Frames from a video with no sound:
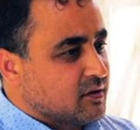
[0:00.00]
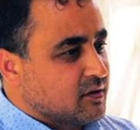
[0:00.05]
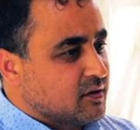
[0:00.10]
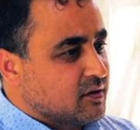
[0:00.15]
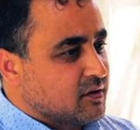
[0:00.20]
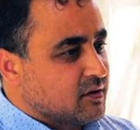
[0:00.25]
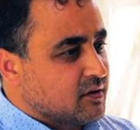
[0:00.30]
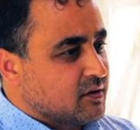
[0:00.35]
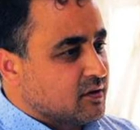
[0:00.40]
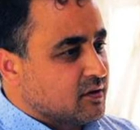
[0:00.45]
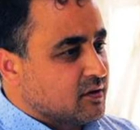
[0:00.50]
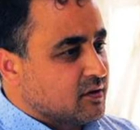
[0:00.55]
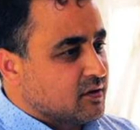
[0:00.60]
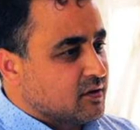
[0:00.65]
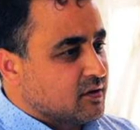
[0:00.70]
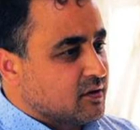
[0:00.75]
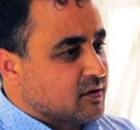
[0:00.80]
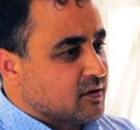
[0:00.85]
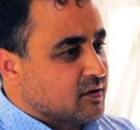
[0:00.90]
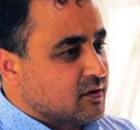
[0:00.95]

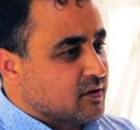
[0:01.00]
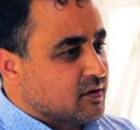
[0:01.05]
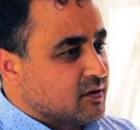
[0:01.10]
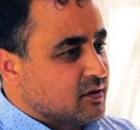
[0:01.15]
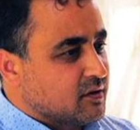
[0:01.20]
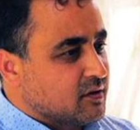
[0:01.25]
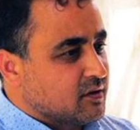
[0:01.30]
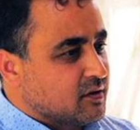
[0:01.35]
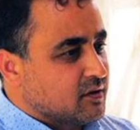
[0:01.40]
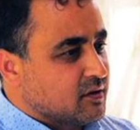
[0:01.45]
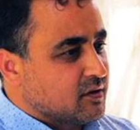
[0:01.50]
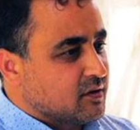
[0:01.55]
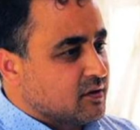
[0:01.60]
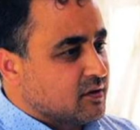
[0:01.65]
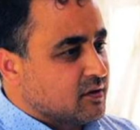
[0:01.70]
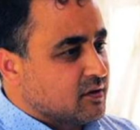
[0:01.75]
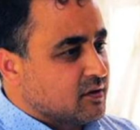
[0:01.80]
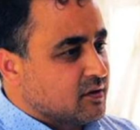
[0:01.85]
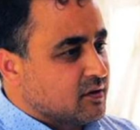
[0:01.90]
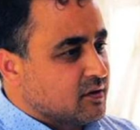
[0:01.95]
Nobody speaks.